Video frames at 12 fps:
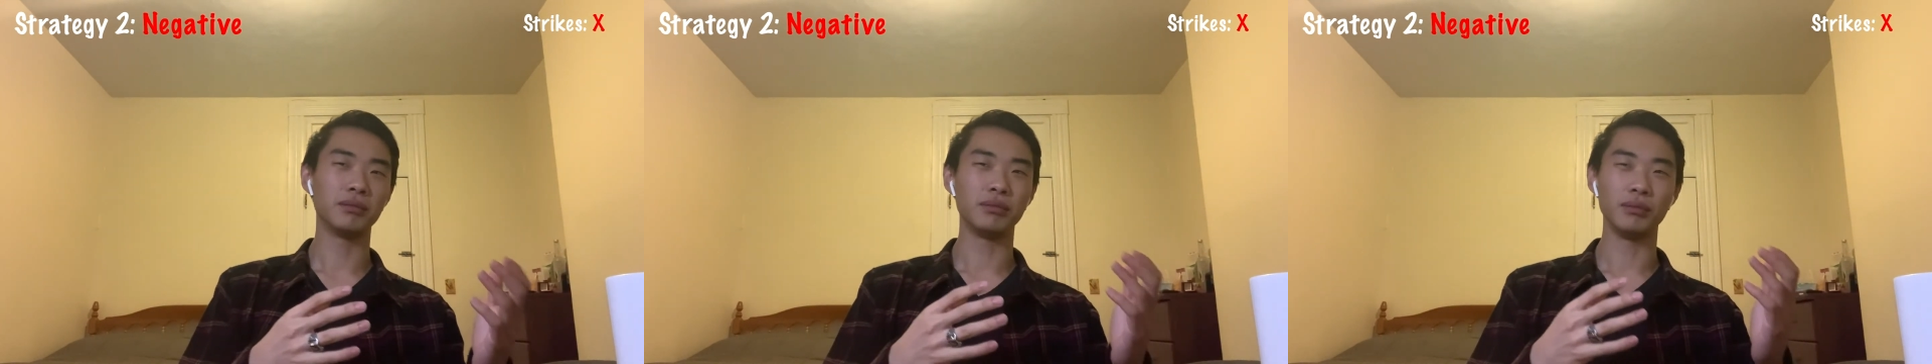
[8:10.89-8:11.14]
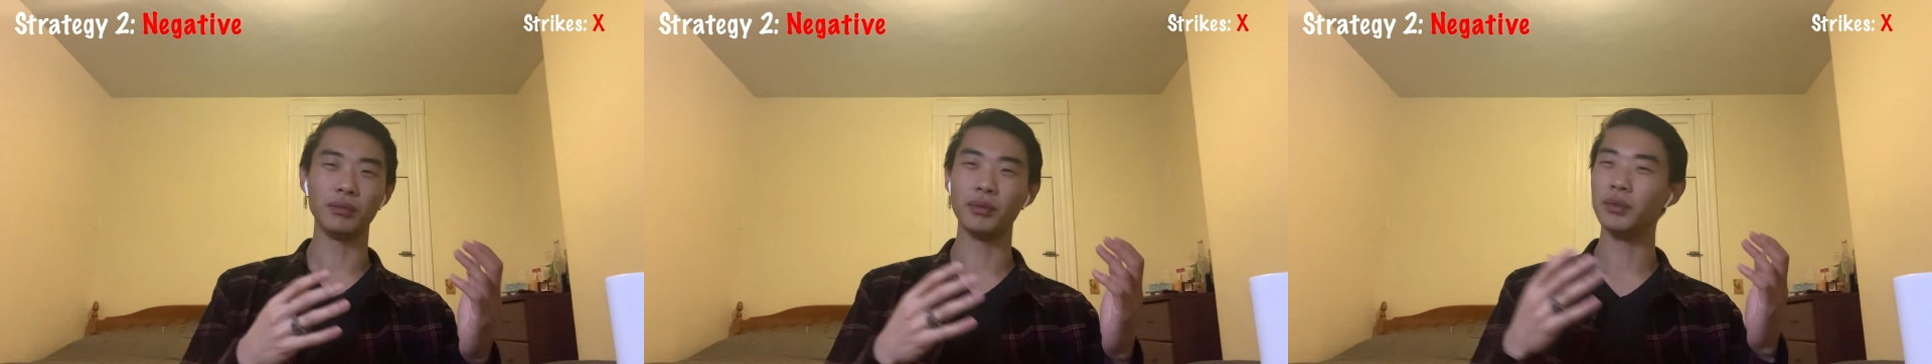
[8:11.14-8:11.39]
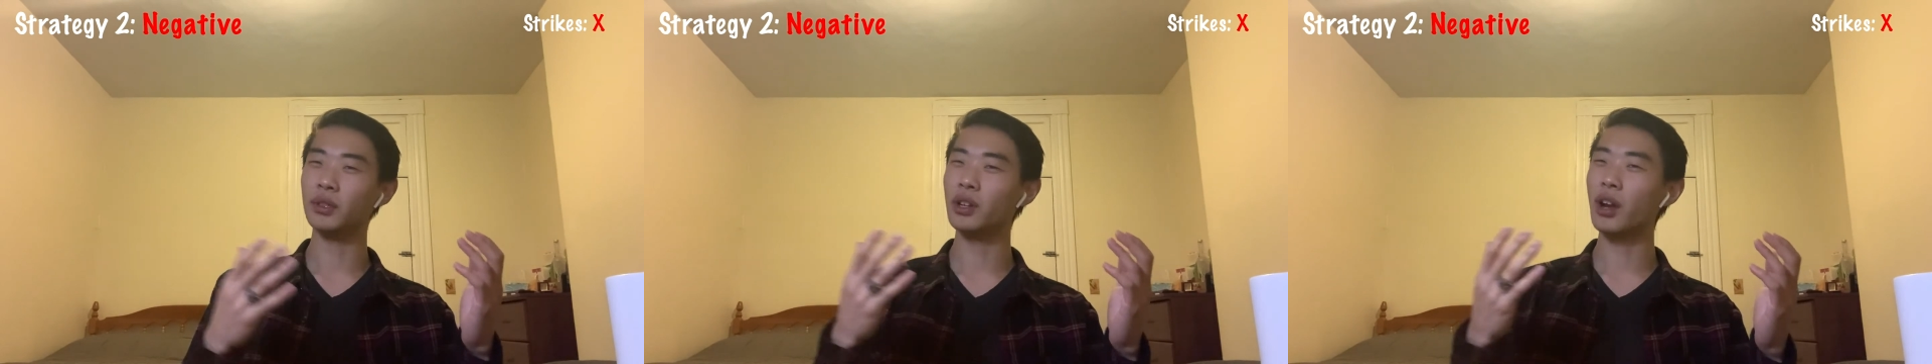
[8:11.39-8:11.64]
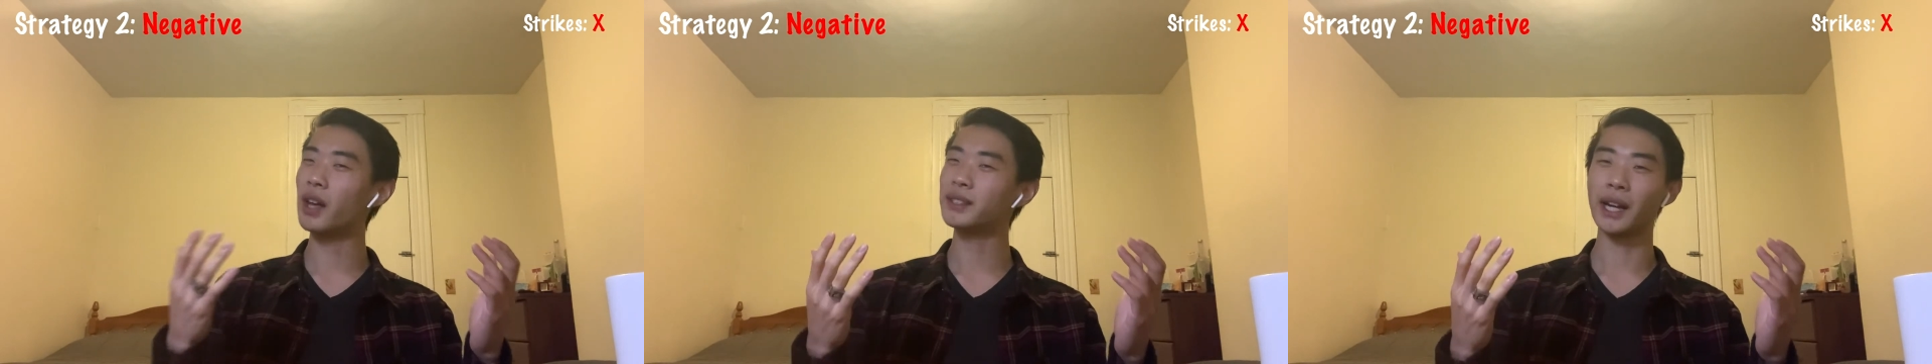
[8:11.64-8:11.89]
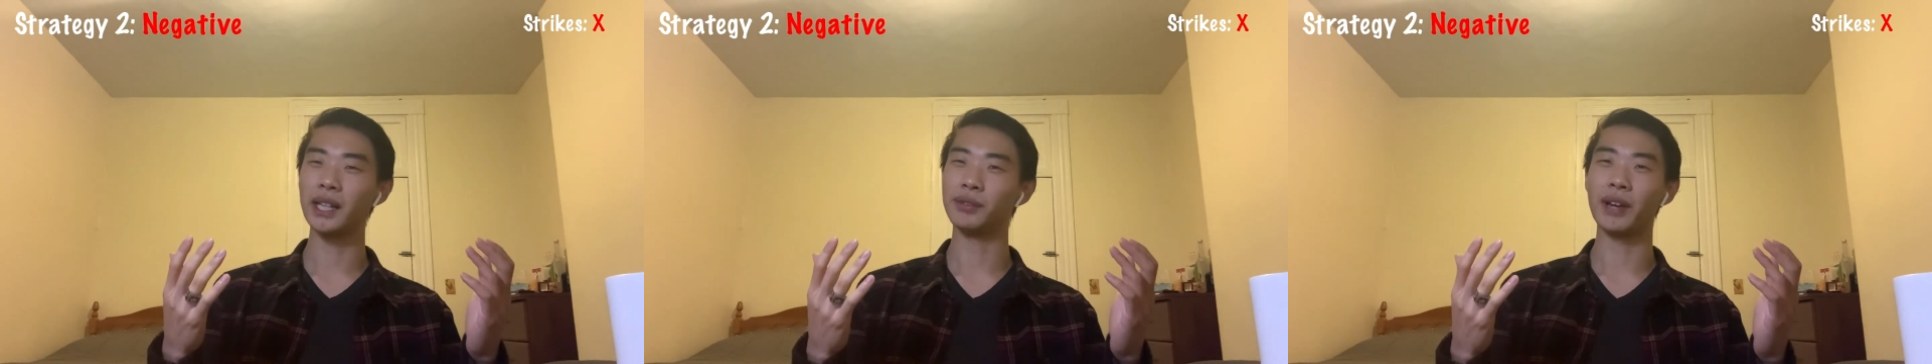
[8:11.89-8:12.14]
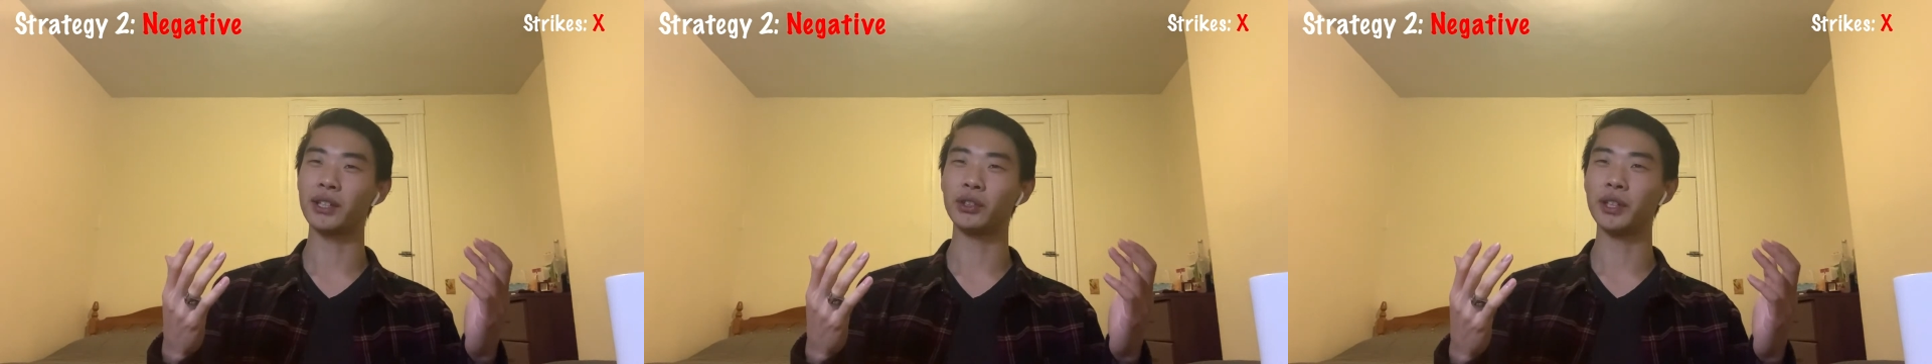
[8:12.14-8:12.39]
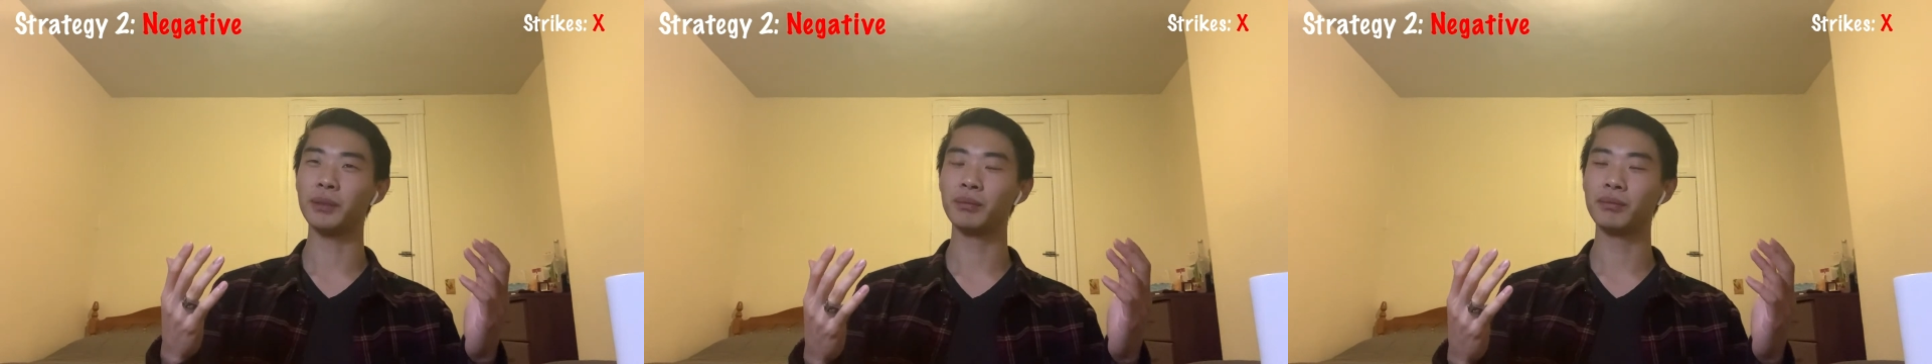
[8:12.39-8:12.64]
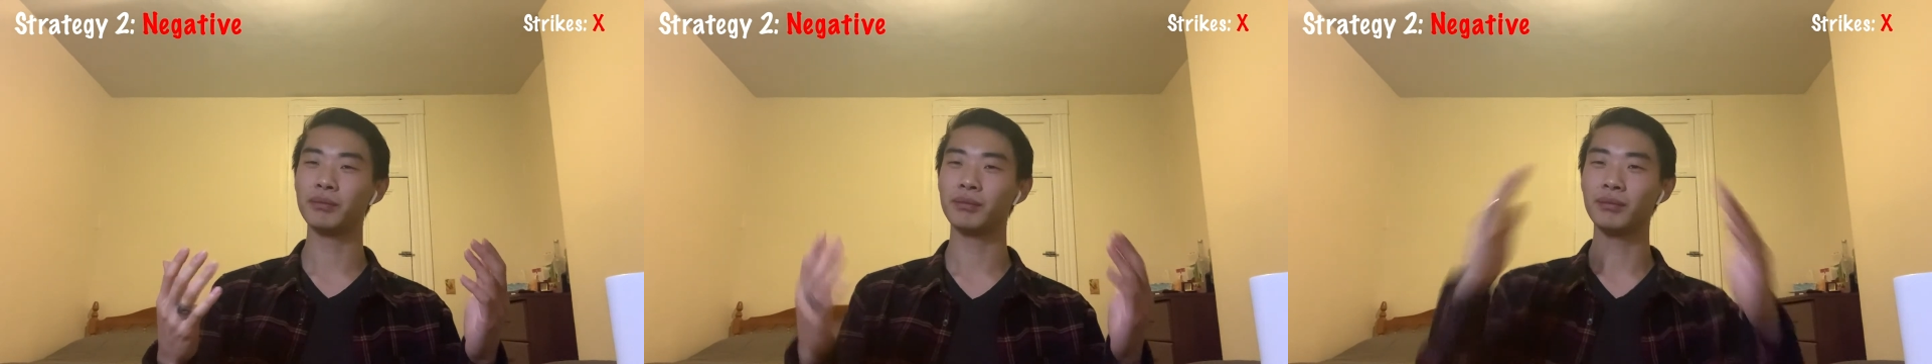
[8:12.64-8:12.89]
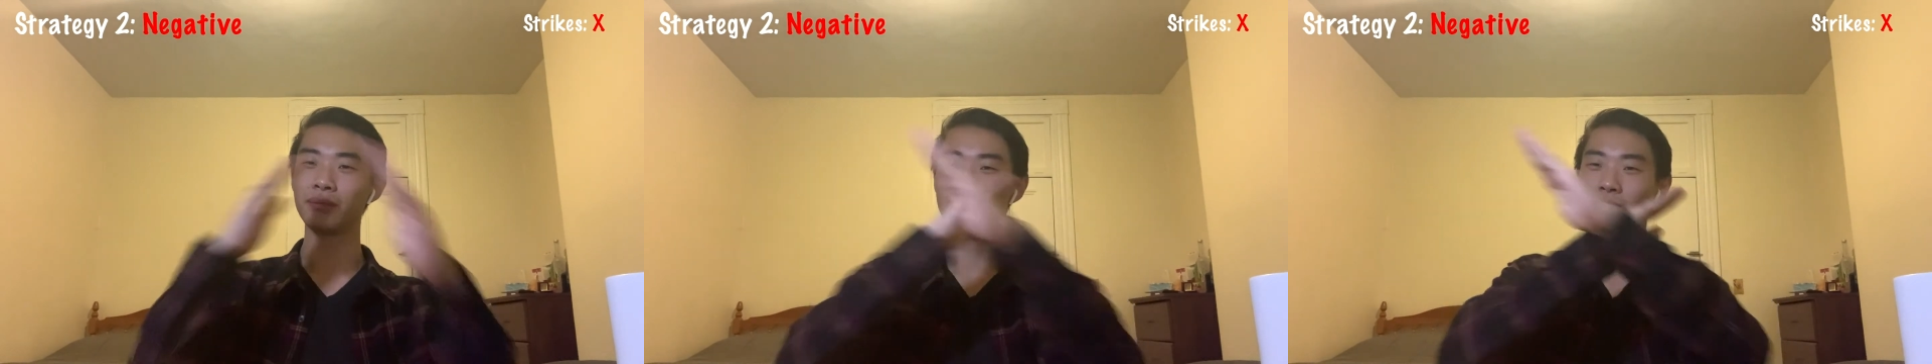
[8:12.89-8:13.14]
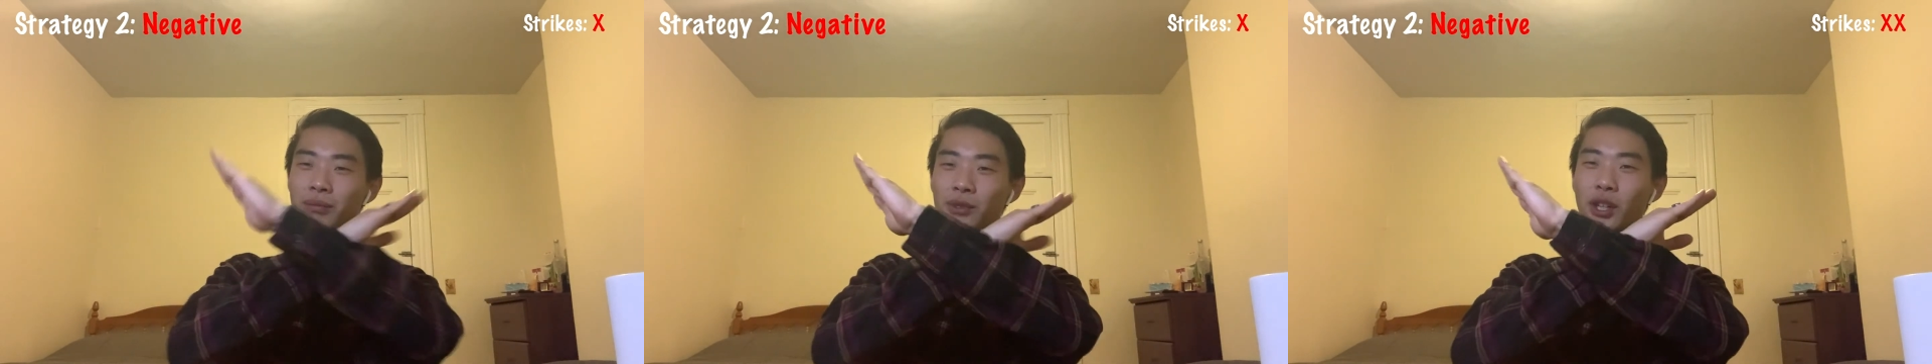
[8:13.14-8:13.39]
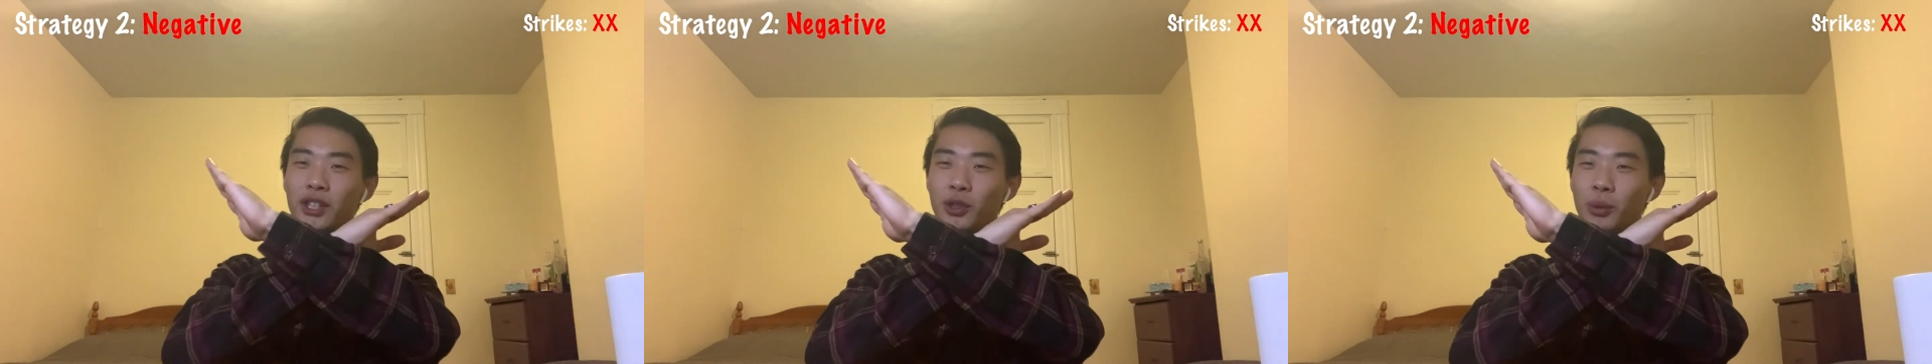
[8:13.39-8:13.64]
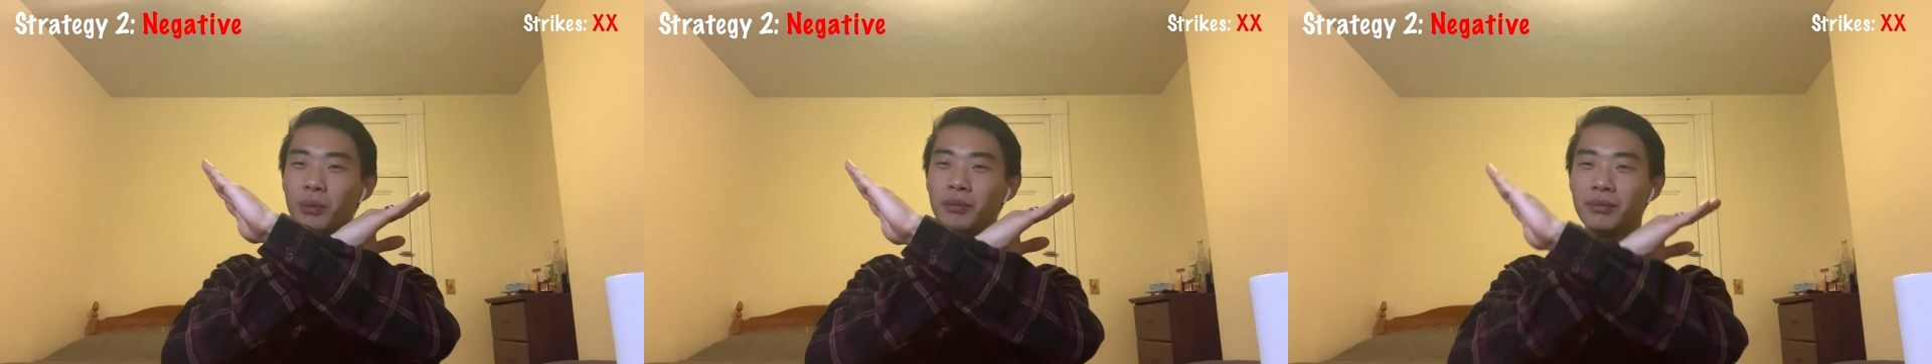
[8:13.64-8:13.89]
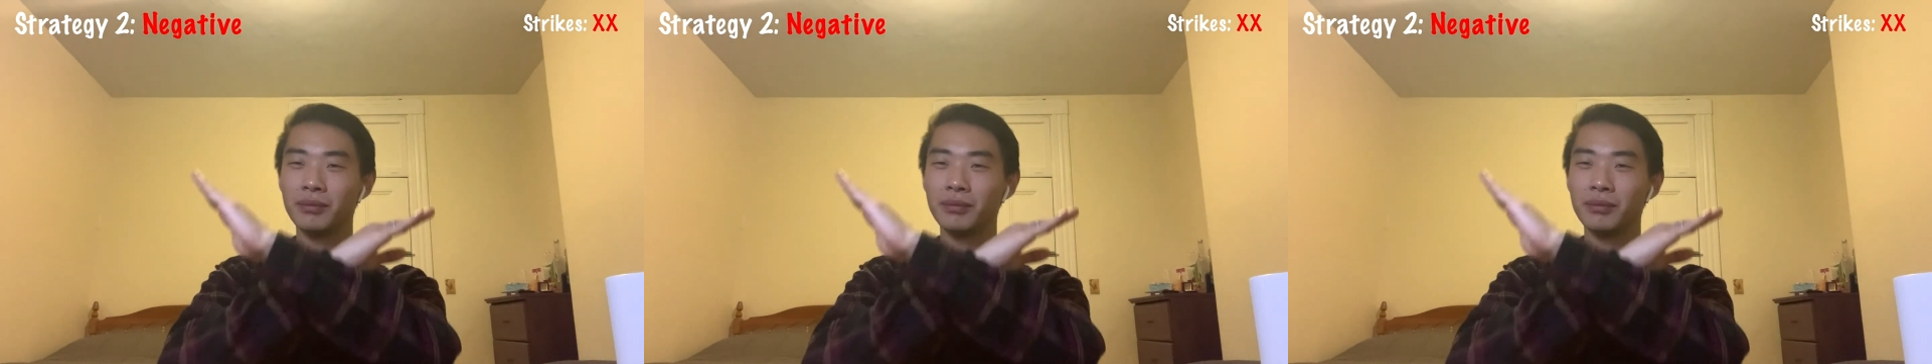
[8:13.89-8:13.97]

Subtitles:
Not satisfactory. Strike two.